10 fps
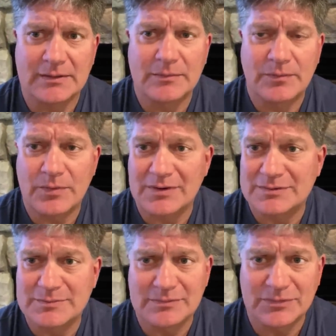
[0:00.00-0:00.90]
for
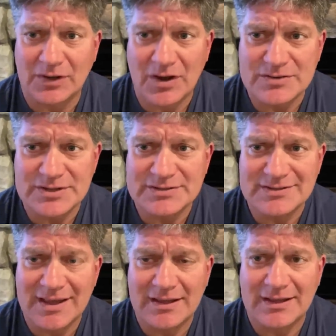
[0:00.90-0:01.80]
the largest
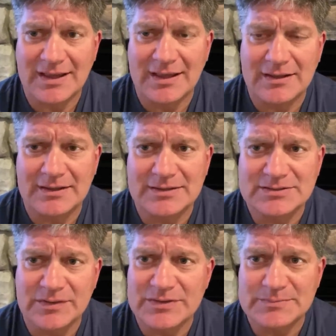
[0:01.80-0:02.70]

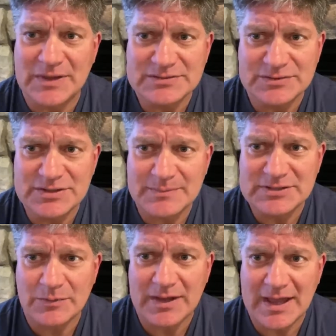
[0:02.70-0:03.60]
surface missile
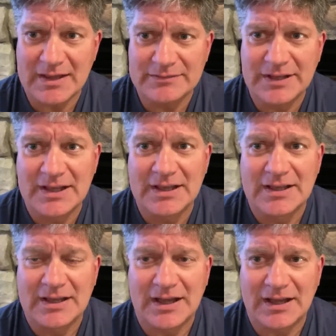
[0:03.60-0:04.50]
ships that we have.
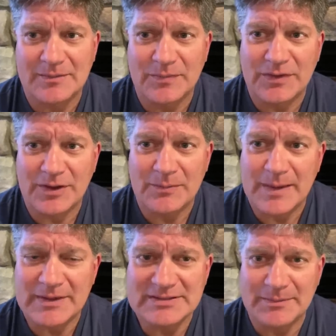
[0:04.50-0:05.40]
There
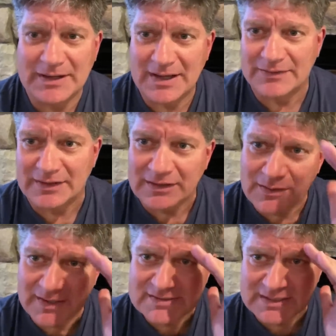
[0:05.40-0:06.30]
may be somebody on the
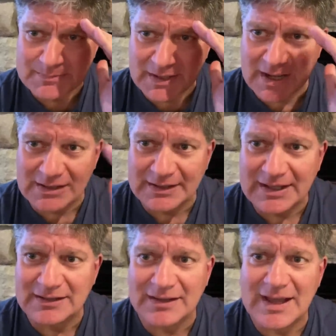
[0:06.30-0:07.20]
USS
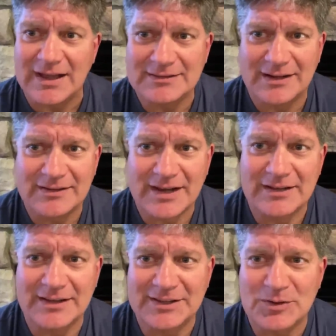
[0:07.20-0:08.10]
Monongahela out there
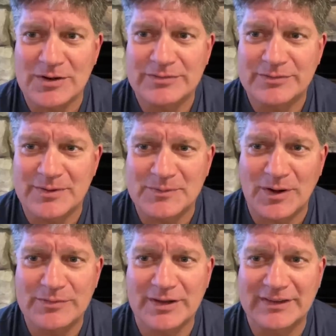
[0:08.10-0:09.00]
from
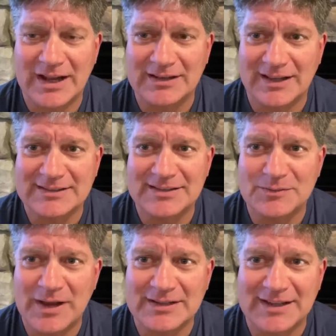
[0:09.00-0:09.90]
Norfolk that I'd like to
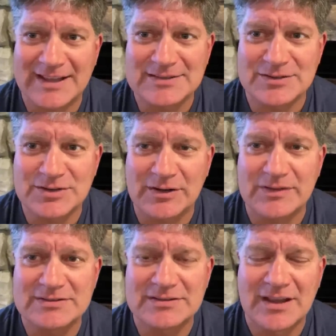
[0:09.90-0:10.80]
recognize their
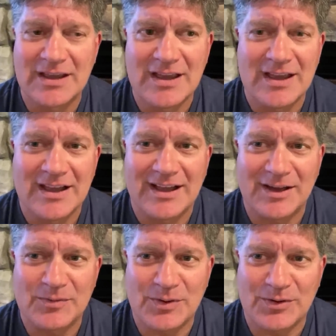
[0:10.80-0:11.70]
service
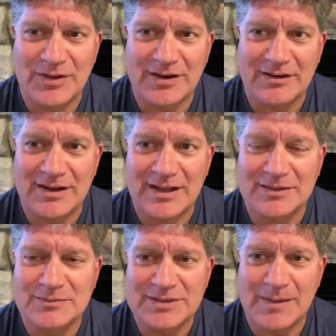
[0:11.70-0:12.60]
for
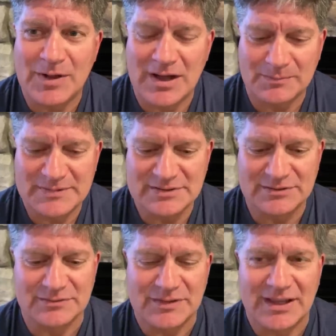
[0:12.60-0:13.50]
their Tomahawk missile